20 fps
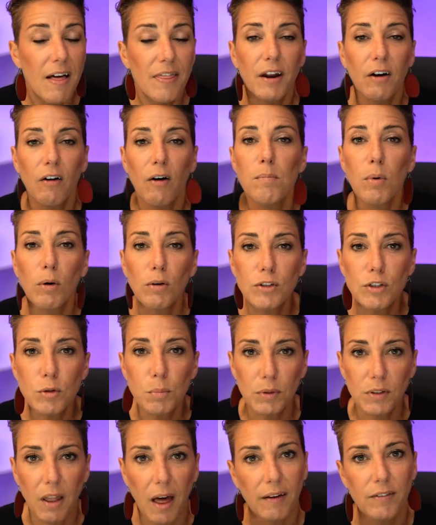there are
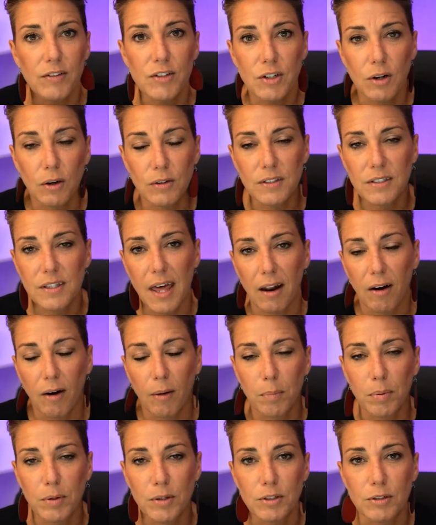multiple live shows that are
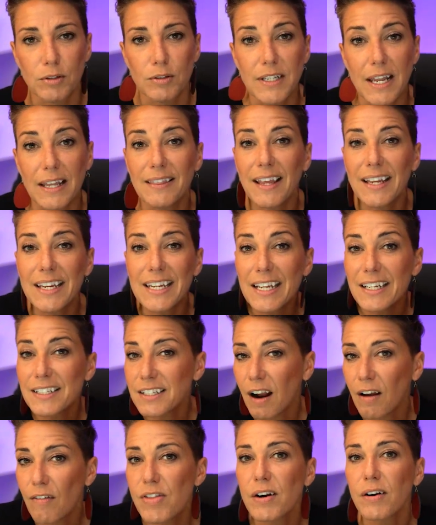produced and they each
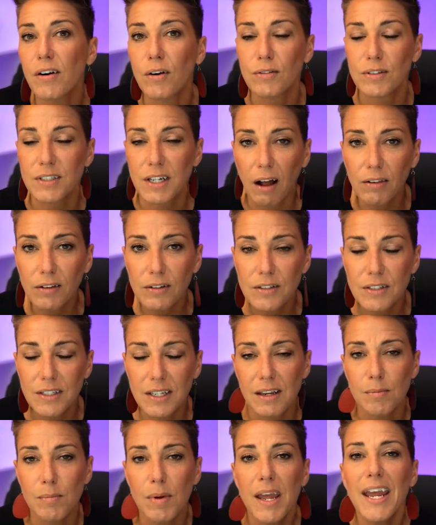have their own color
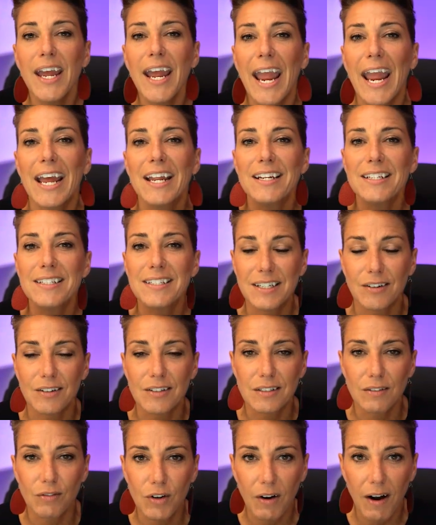scheme and a
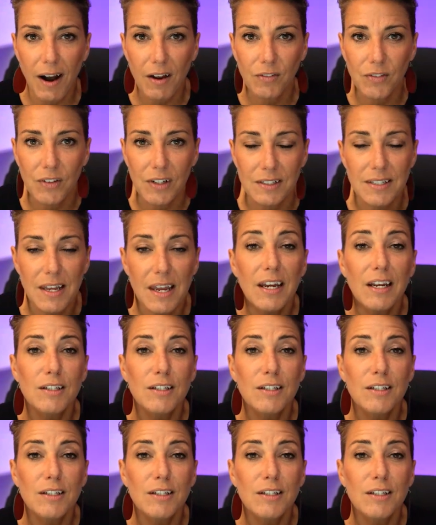series of graphics.